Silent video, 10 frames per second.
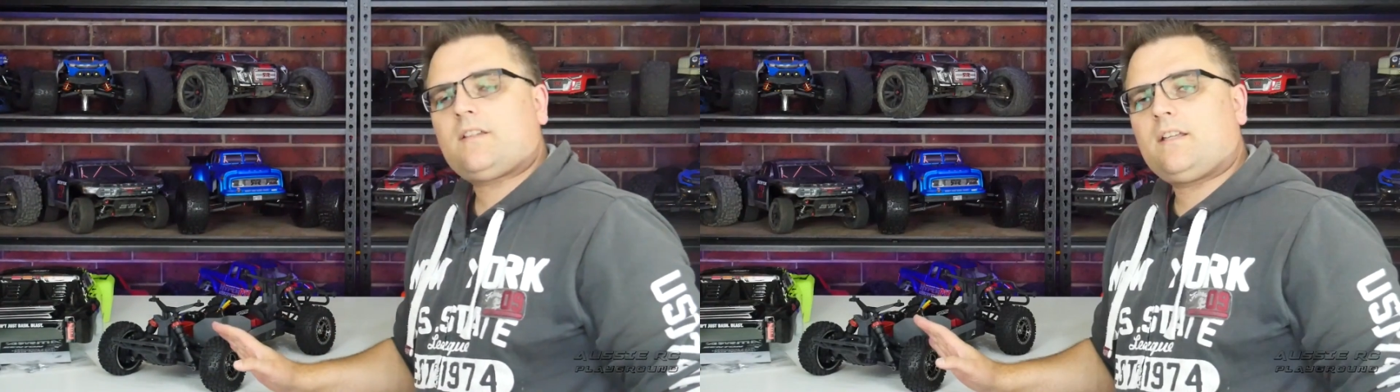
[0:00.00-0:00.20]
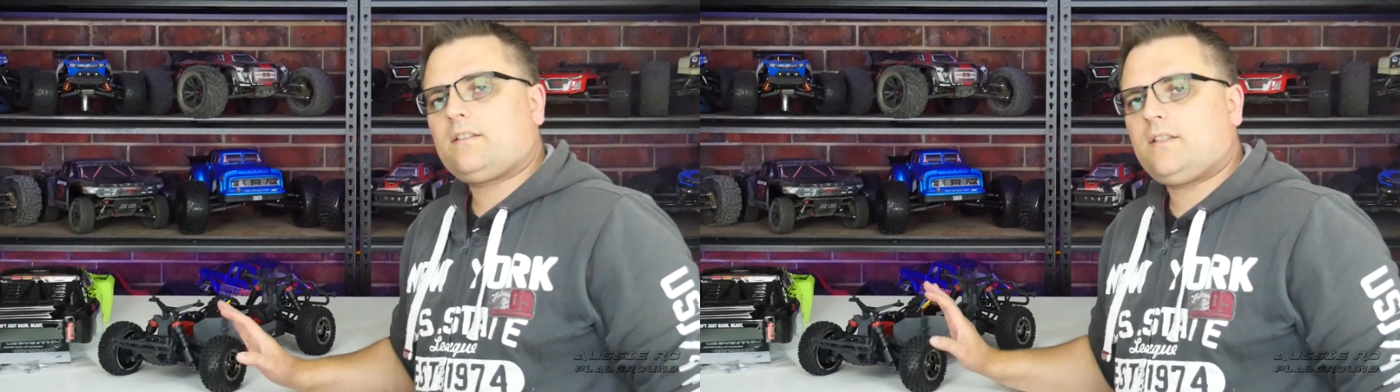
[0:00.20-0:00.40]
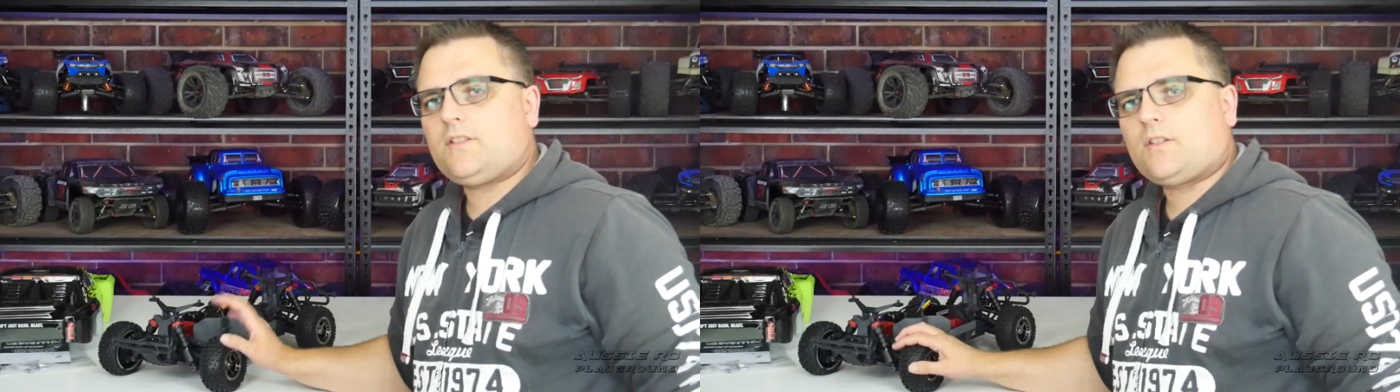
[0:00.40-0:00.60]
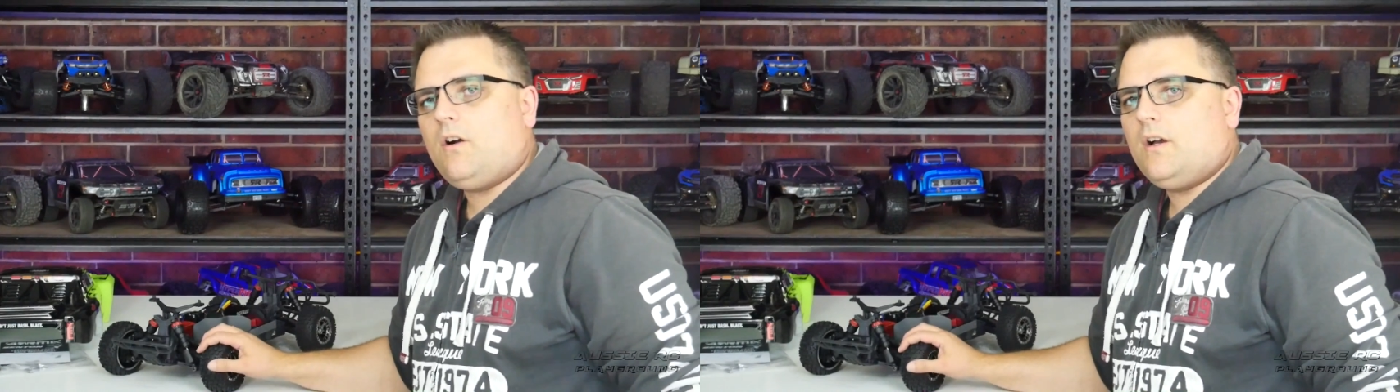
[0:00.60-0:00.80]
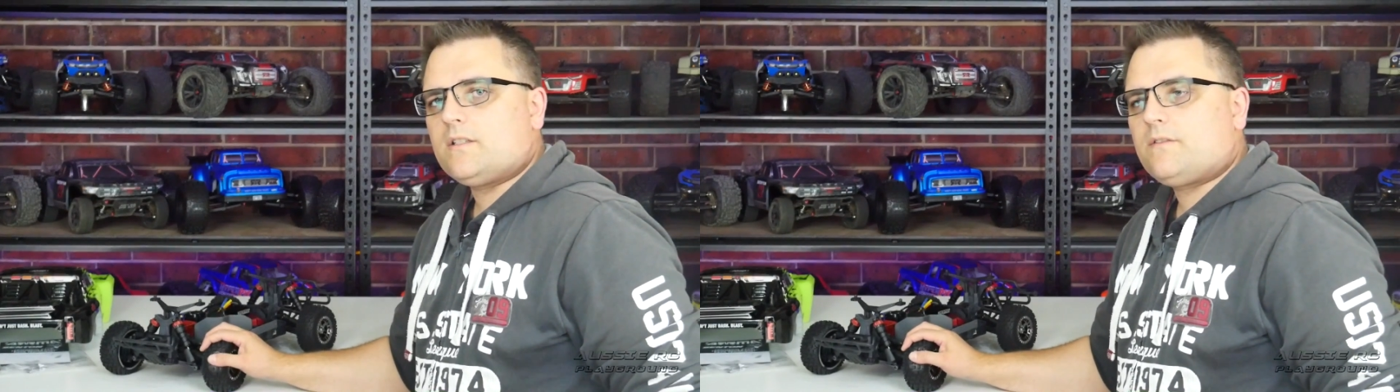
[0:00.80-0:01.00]
say that these
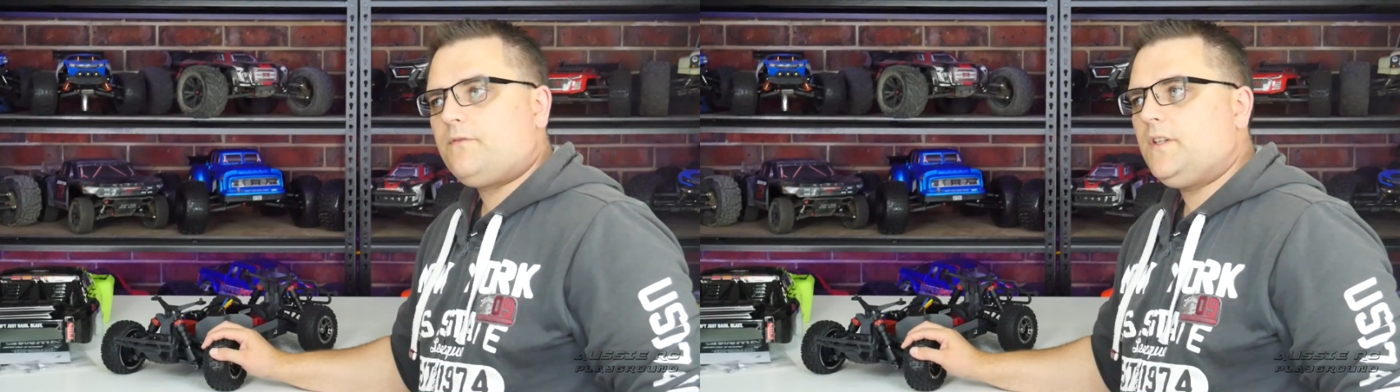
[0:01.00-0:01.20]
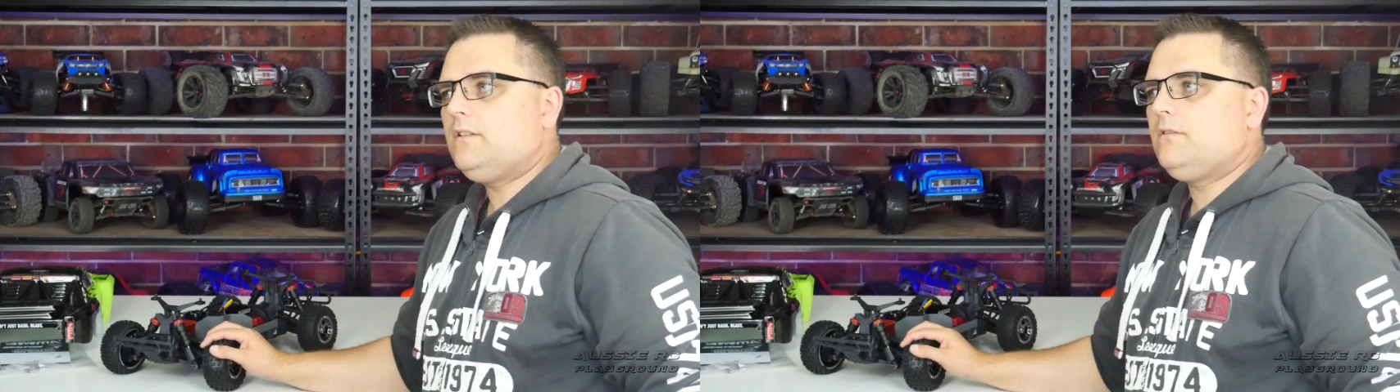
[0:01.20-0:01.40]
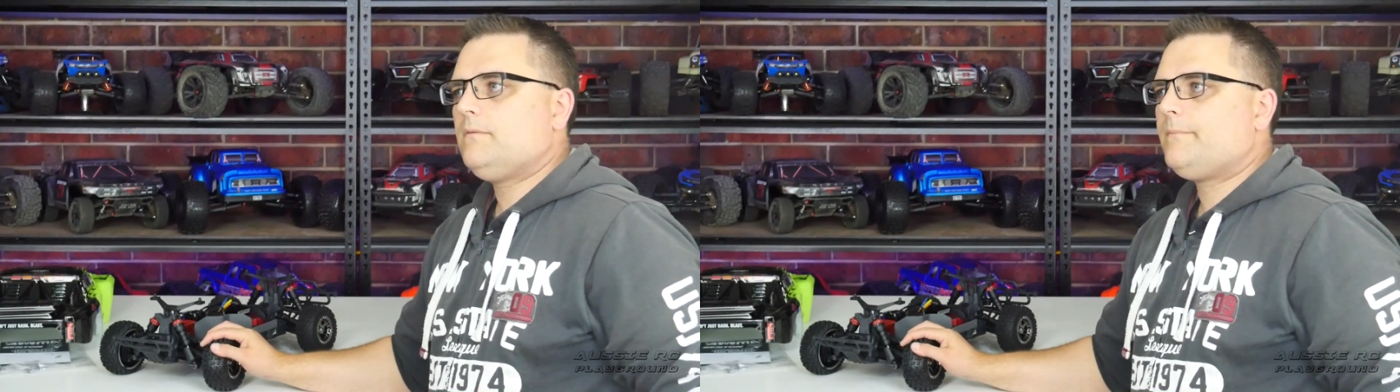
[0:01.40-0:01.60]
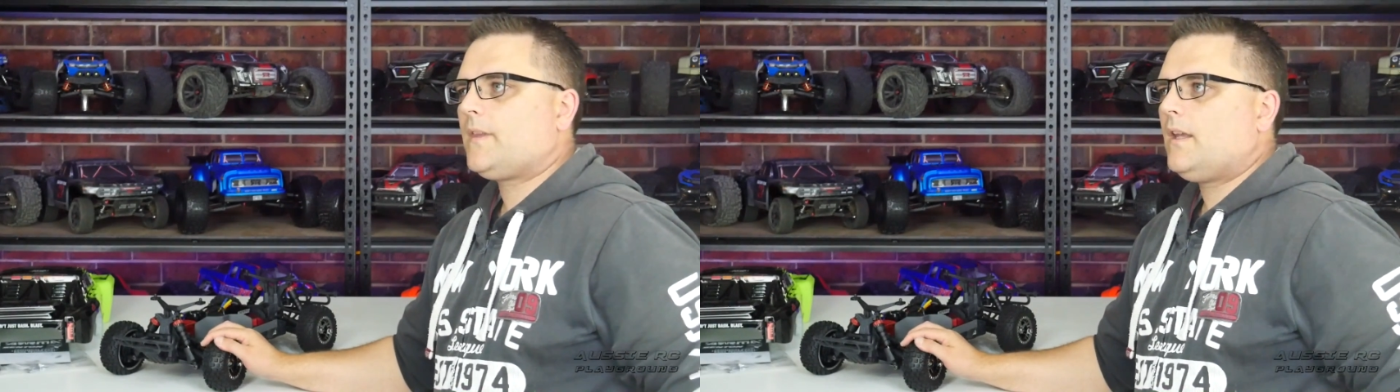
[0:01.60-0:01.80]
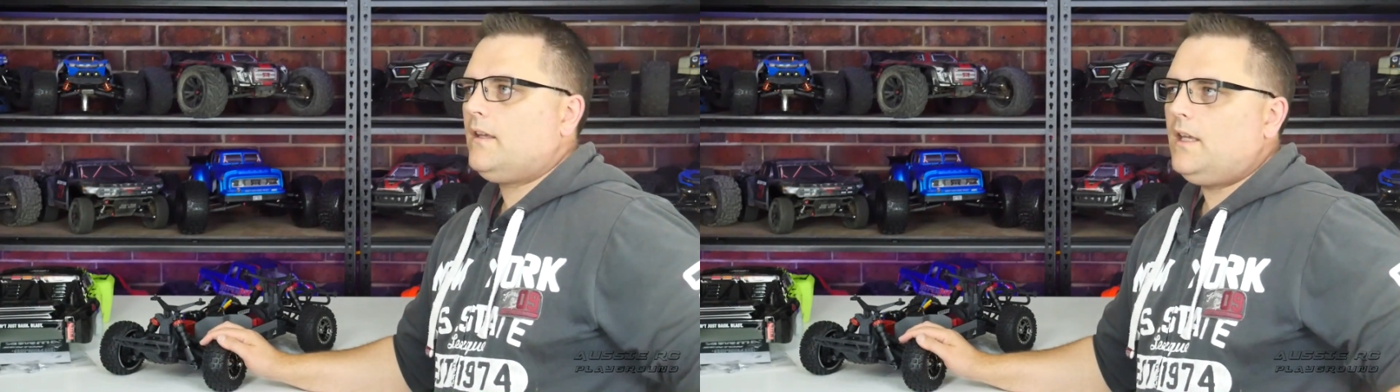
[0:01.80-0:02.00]
tires feel,
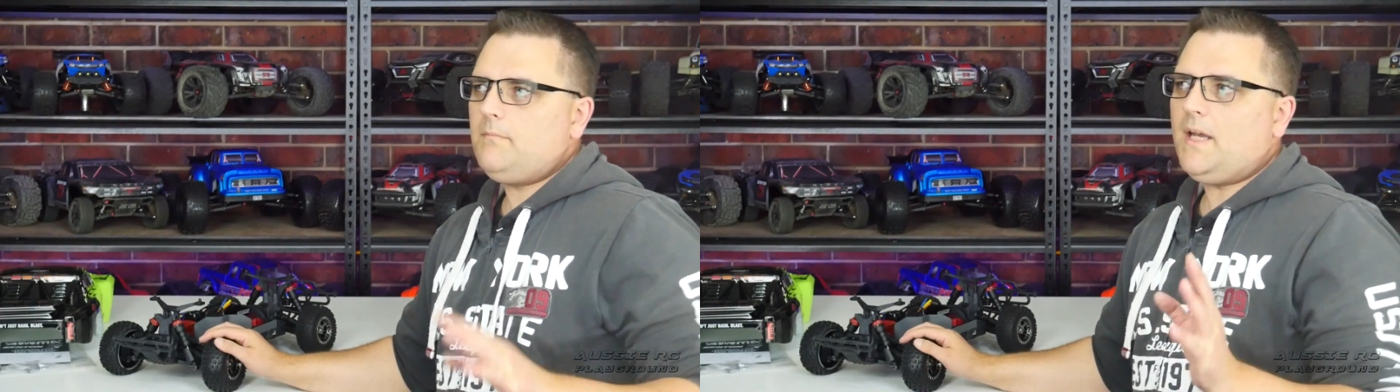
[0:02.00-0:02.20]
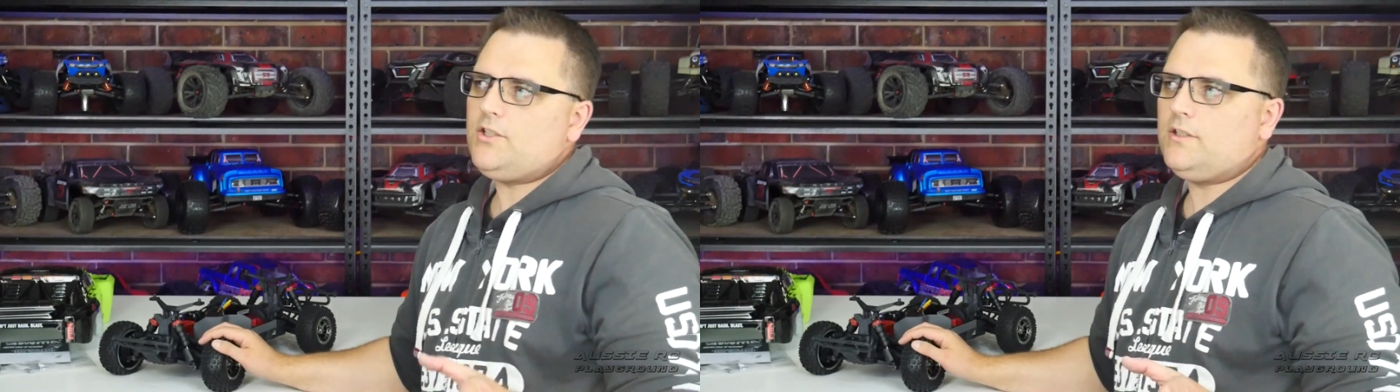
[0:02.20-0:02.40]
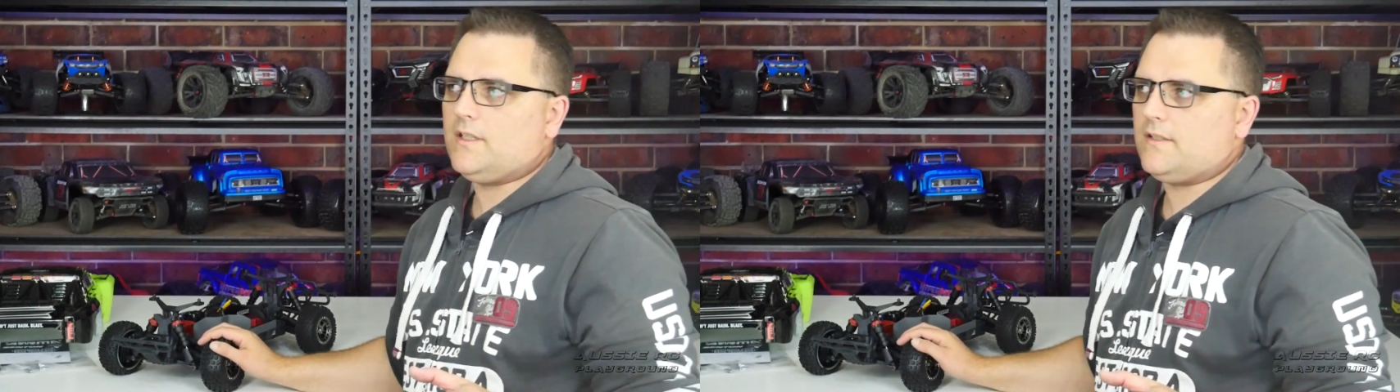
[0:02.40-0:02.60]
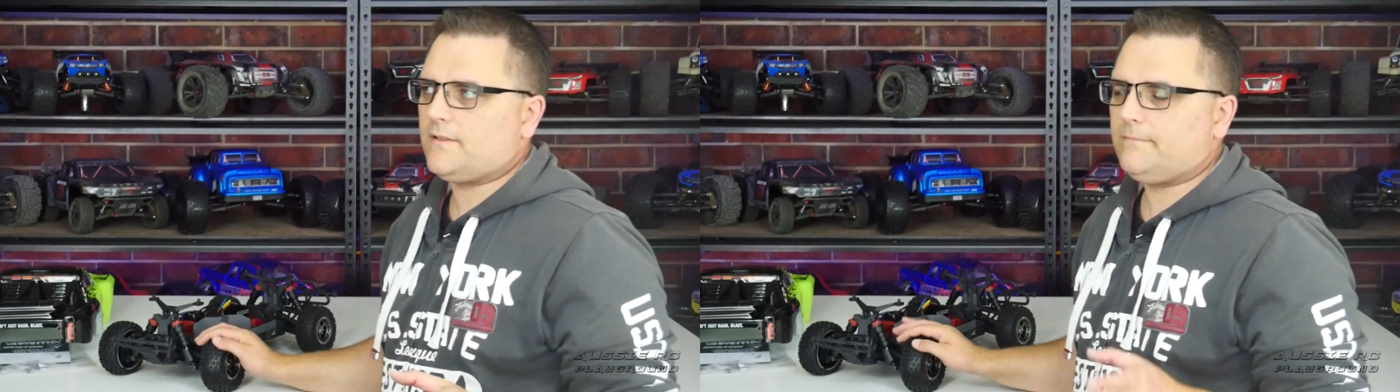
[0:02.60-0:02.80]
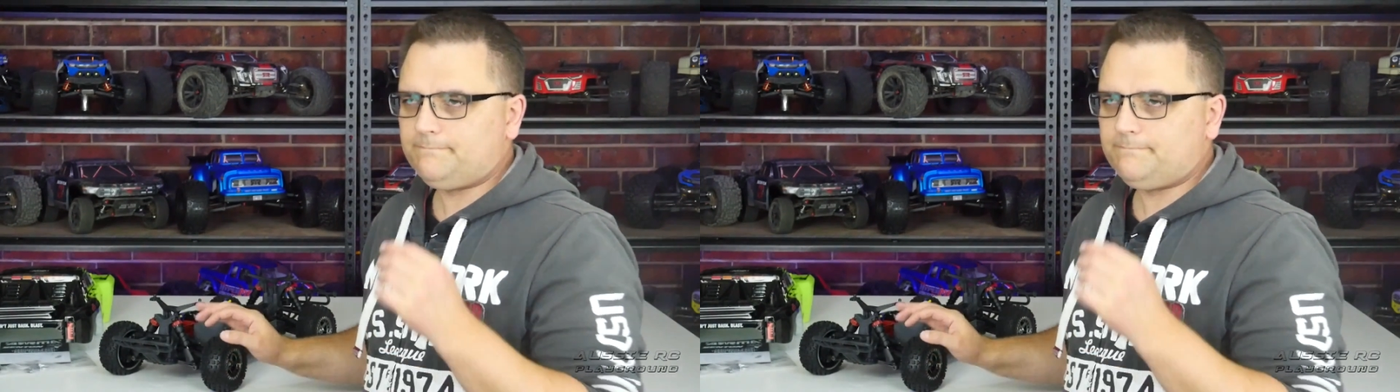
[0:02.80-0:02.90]
imagine this.